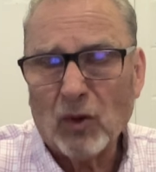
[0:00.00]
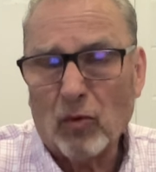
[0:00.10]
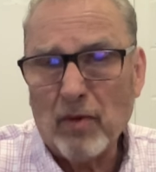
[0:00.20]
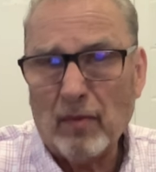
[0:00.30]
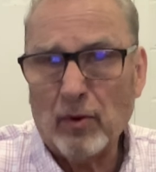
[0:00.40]

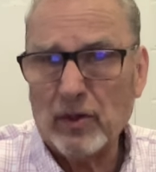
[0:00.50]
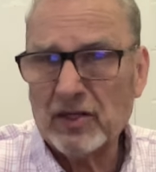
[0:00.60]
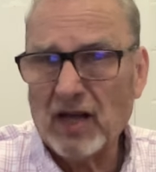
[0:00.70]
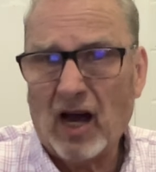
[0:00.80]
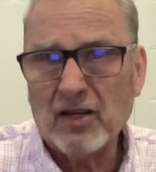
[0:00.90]
or maybe
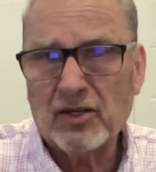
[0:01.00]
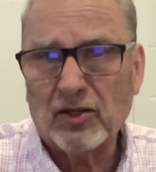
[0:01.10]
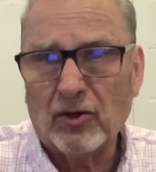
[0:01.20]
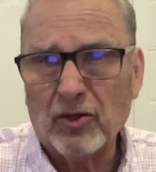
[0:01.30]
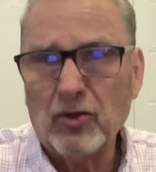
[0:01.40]

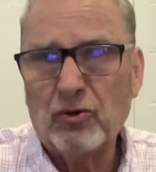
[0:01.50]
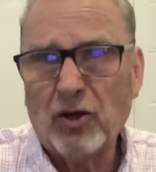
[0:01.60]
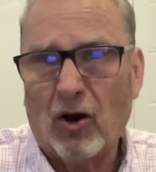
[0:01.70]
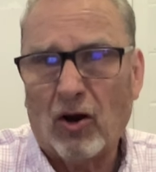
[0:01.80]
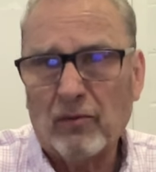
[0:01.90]
Wisconsin, or
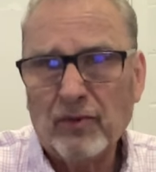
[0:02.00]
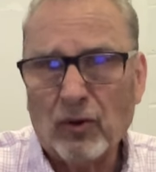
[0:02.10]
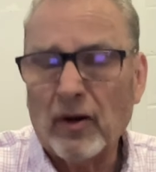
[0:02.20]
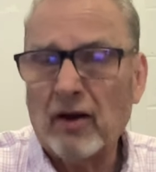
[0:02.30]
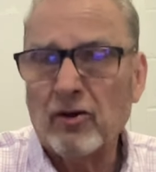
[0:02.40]
Utah,
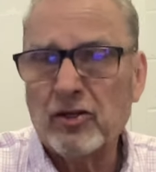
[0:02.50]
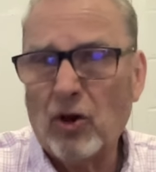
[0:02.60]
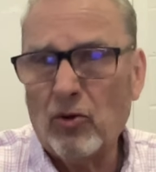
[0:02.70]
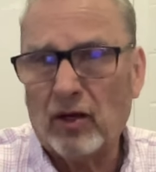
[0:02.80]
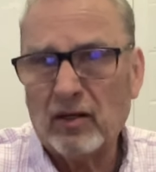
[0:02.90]
or
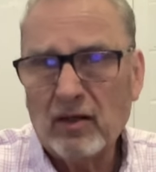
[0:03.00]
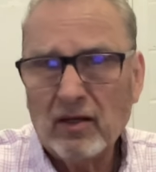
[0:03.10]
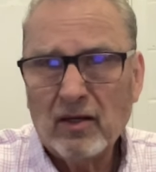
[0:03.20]
Arizona,